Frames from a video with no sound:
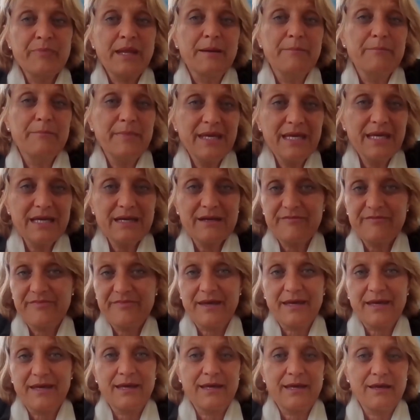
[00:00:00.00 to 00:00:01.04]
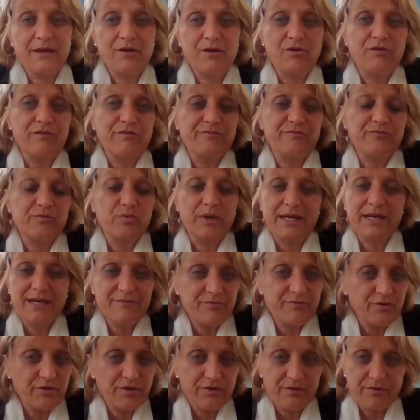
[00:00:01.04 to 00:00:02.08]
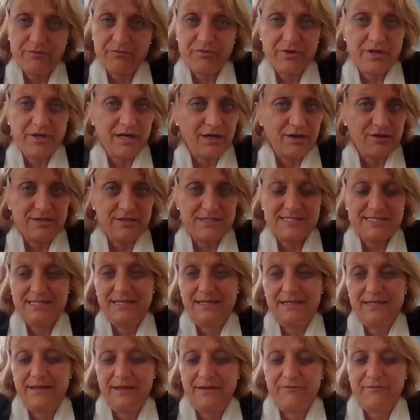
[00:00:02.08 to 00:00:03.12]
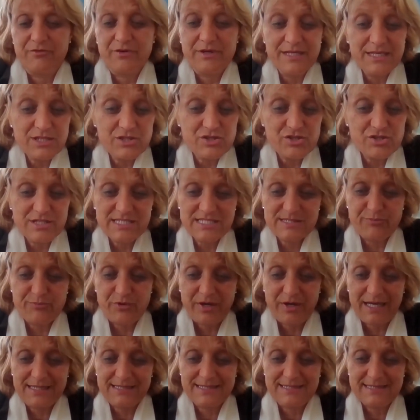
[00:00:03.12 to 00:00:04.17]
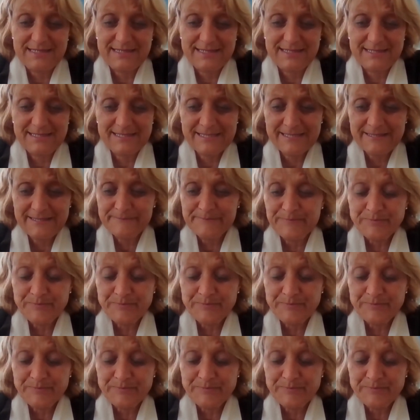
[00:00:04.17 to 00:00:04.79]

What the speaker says: mikveh, of whatever regards the religious practices,